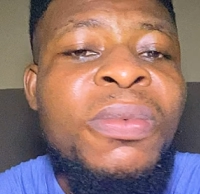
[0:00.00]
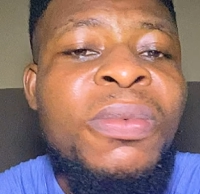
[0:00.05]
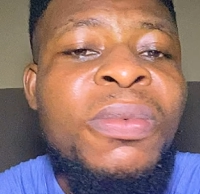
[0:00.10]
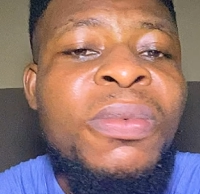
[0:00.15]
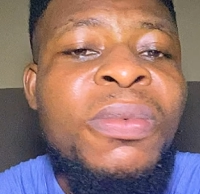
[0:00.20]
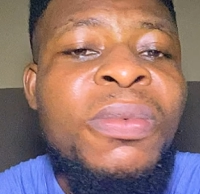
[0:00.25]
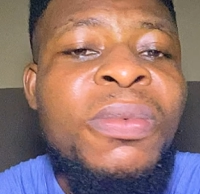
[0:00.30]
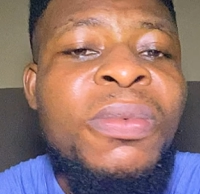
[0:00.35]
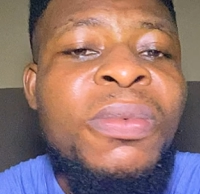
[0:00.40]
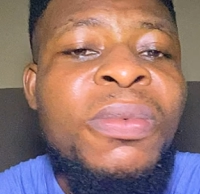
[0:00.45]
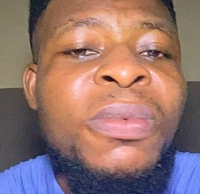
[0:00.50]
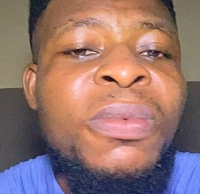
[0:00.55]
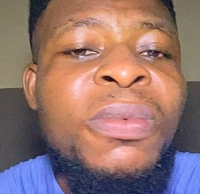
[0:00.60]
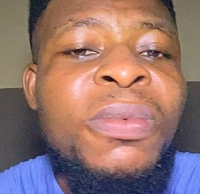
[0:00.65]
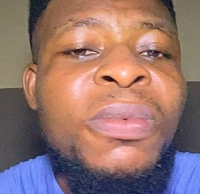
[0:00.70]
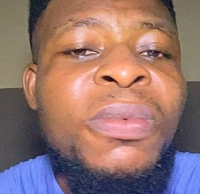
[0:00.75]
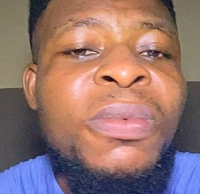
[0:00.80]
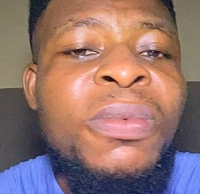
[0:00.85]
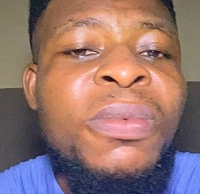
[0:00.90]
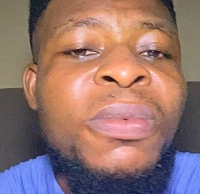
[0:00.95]

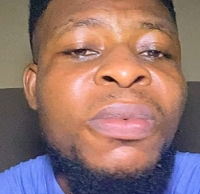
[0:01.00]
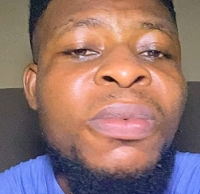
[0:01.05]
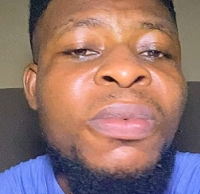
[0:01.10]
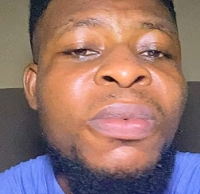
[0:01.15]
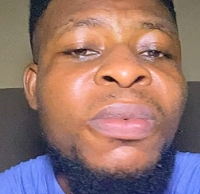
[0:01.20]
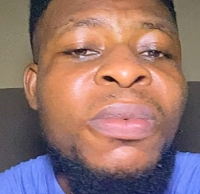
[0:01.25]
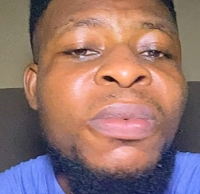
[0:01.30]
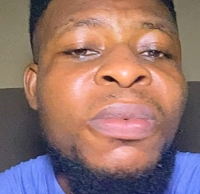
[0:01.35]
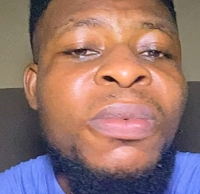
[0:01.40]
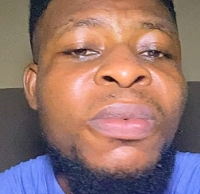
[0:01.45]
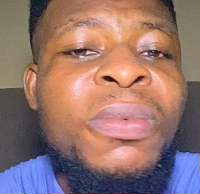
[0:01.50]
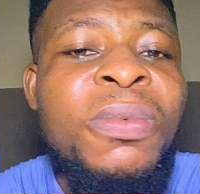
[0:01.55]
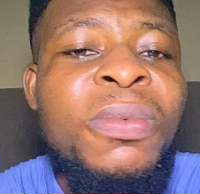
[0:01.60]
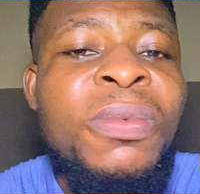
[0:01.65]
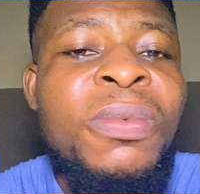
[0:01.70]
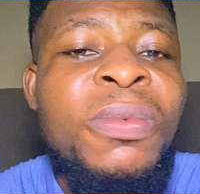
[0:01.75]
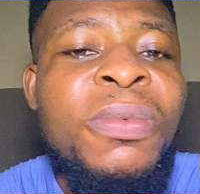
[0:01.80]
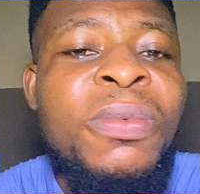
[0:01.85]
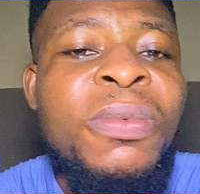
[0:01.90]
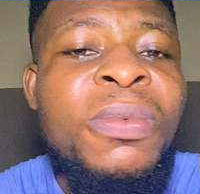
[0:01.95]

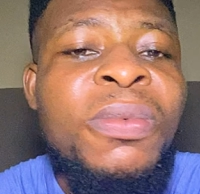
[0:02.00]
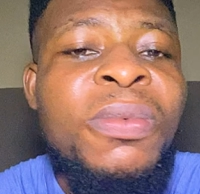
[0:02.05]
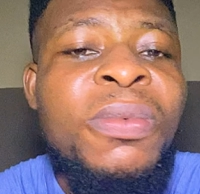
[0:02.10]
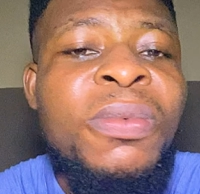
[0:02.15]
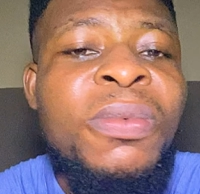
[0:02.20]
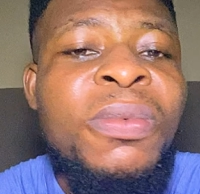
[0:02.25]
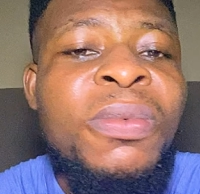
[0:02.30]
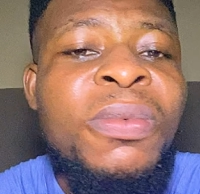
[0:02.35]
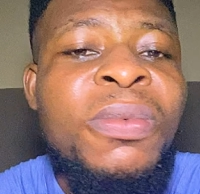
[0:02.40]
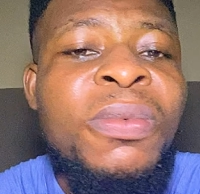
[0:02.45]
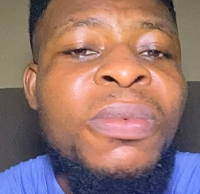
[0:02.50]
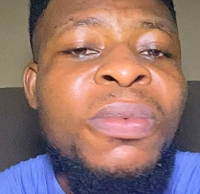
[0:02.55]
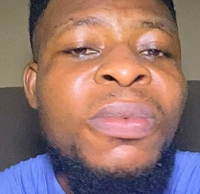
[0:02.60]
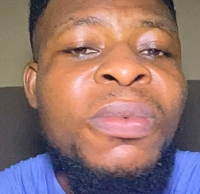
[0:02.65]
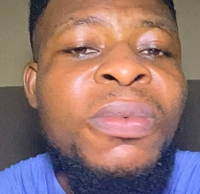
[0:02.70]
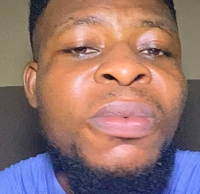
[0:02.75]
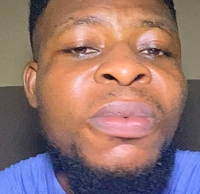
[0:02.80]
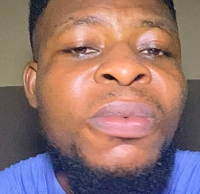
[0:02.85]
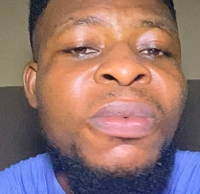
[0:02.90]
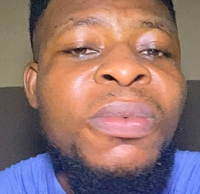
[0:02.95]

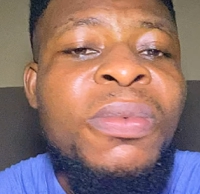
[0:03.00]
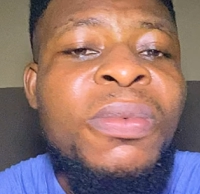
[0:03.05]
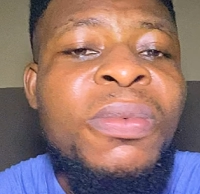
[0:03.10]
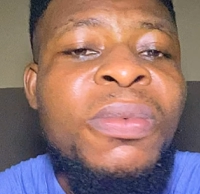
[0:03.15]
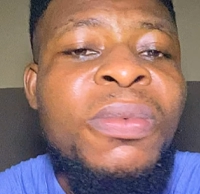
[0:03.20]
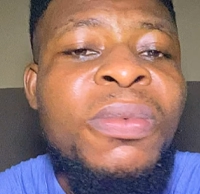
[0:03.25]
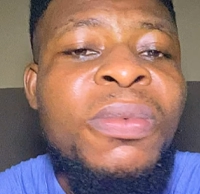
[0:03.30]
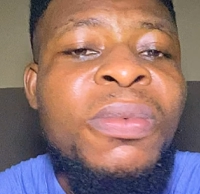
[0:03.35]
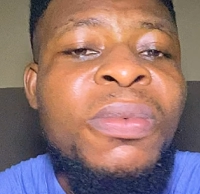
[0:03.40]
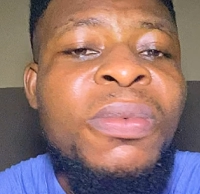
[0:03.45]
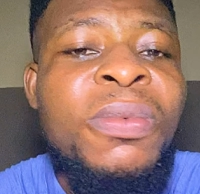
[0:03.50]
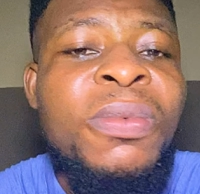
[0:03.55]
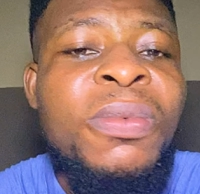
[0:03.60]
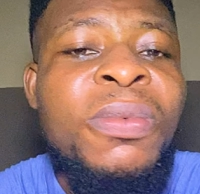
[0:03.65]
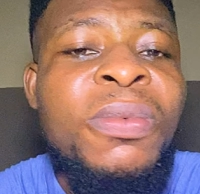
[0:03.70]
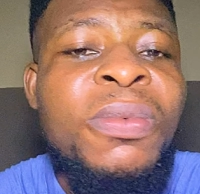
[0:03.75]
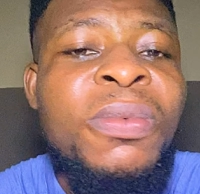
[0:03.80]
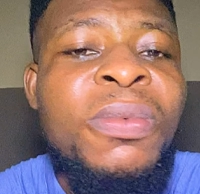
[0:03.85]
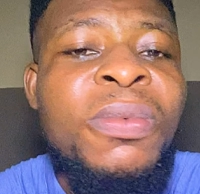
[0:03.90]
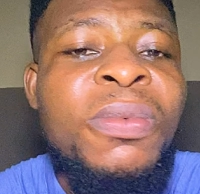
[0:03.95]

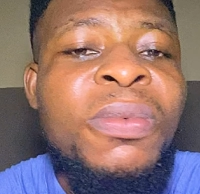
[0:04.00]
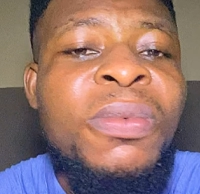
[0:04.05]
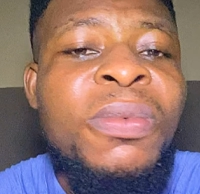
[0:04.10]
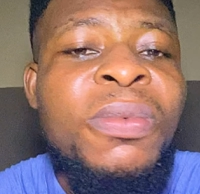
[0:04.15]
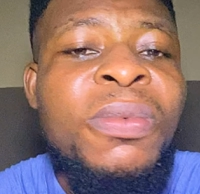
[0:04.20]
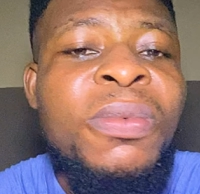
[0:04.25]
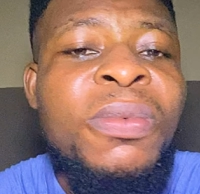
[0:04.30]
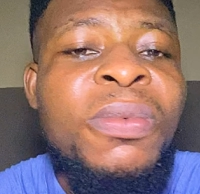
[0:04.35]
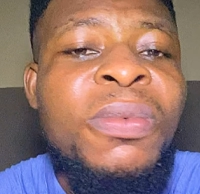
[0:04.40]
(not speaking)